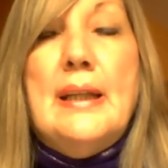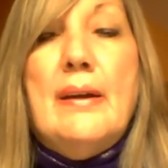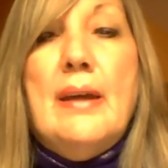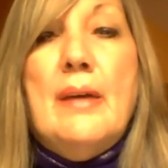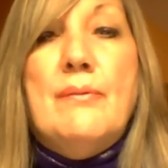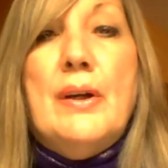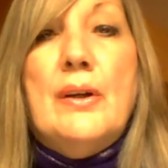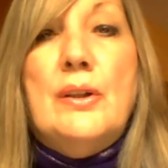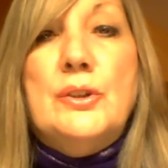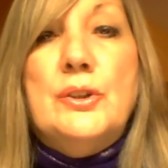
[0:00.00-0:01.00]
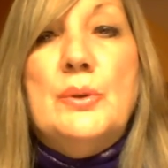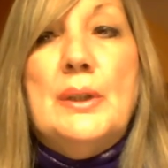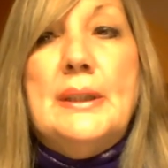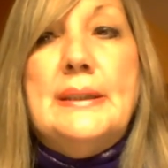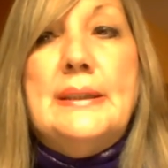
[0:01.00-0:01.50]
I came very close to
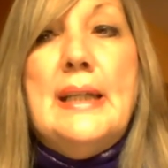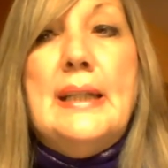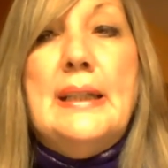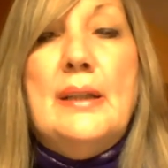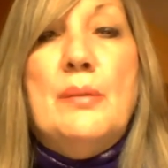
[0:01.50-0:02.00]
ascending